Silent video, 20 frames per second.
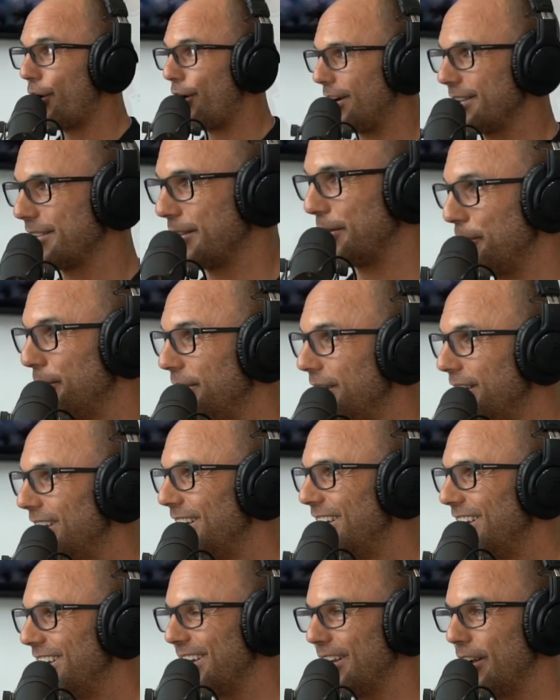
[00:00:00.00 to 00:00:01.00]
awesome.
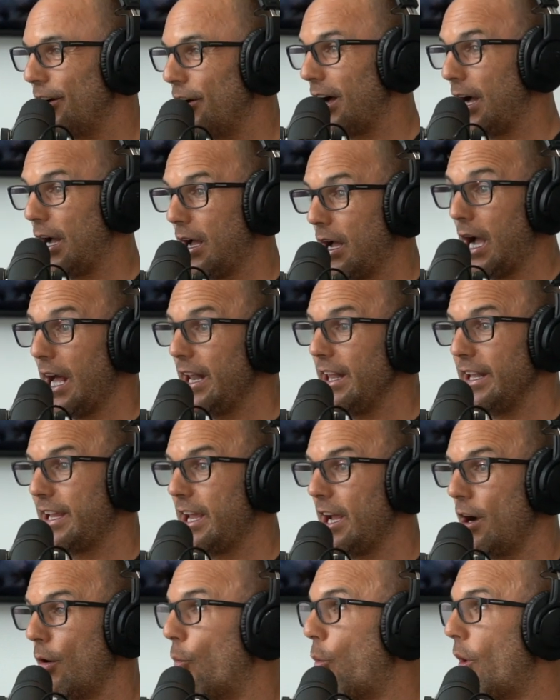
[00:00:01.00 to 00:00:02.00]
Wow. You know, I, I didn't
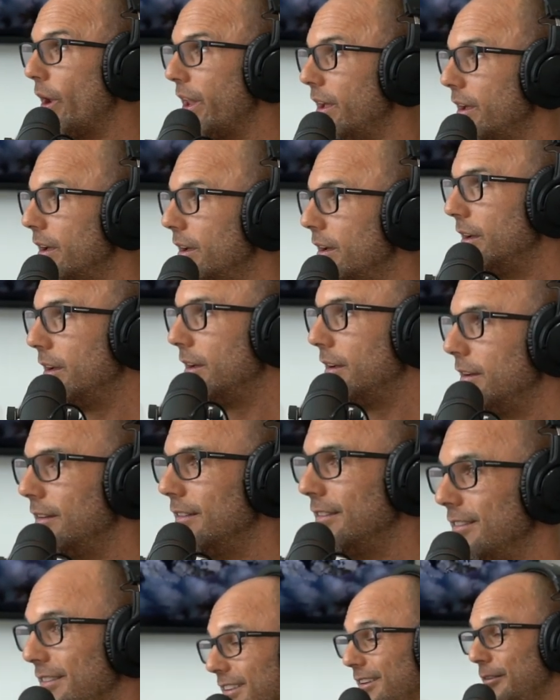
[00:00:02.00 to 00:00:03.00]
care. Was there a lot of shit
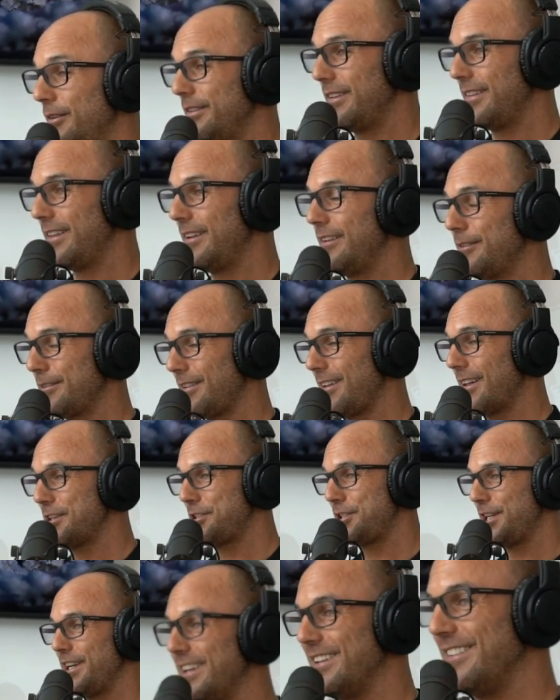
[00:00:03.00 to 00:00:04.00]
that, that there was, saw? There was a lot of
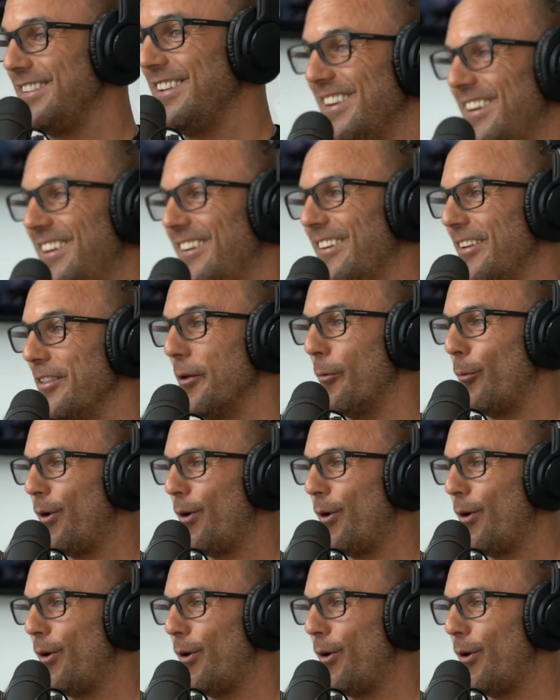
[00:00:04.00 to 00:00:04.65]
shit, you know, on the